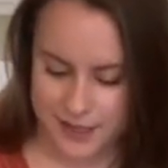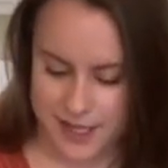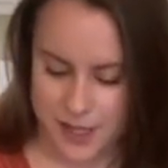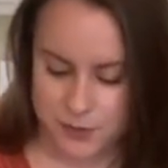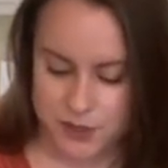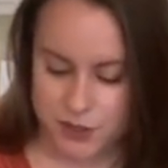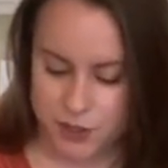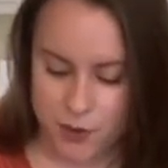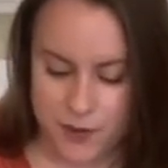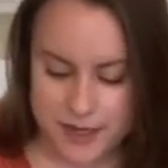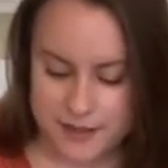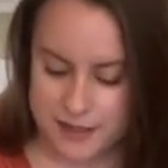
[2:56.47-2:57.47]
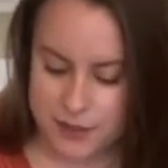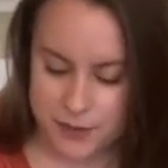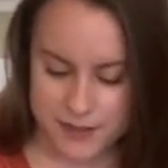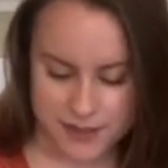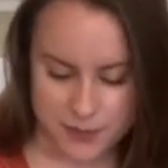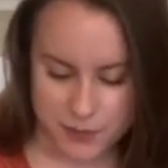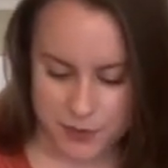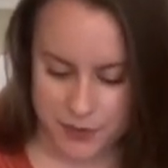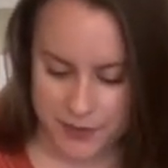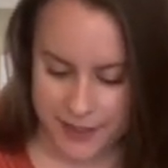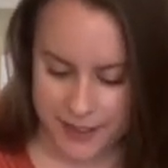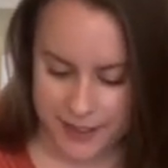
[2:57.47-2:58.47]
It was so easy to
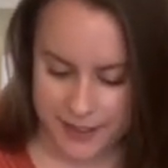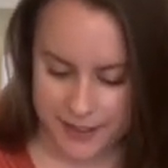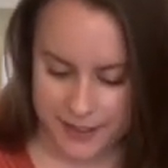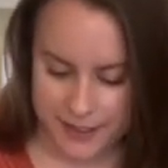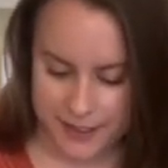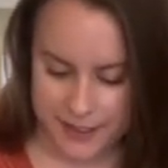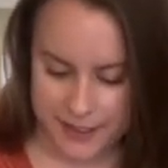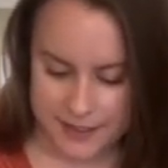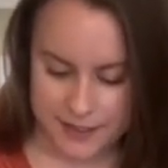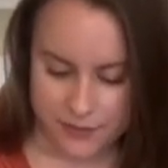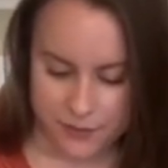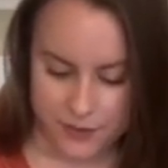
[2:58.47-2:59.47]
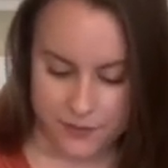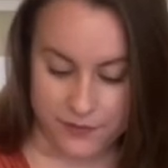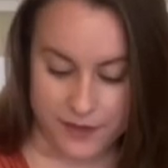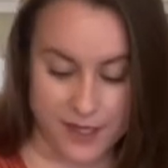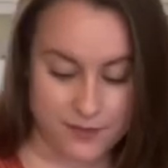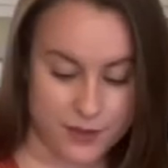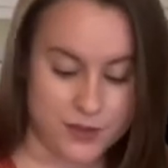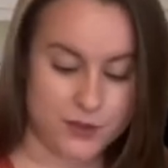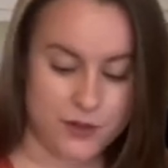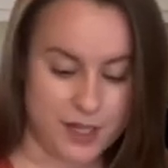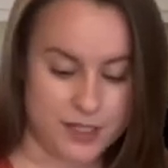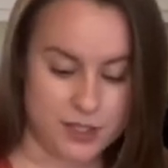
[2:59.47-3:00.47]
assemble. And if the flavor is
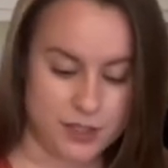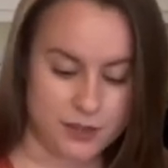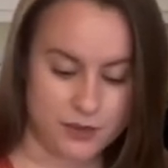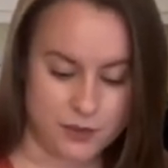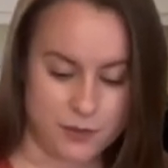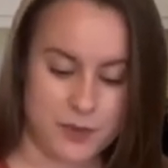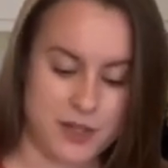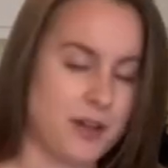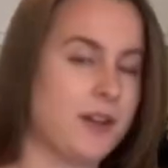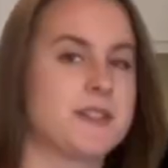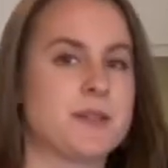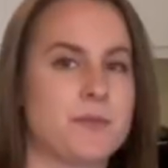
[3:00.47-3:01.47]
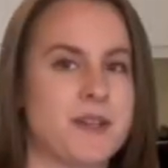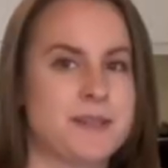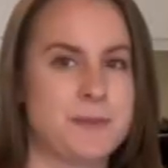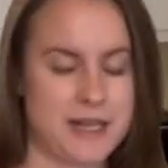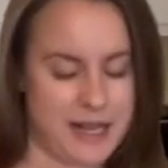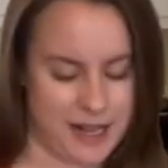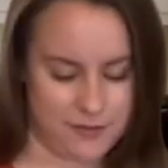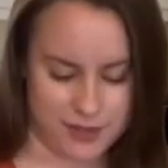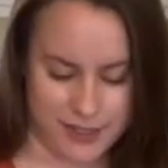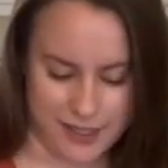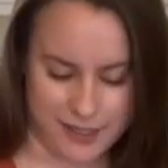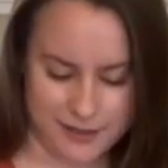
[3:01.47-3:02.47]
great too, what an awesome recipe to have
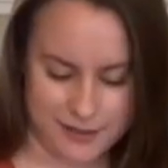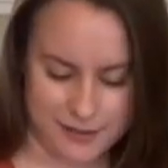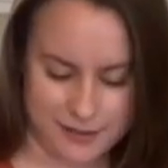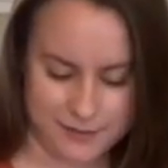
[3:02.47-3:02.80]
on hand.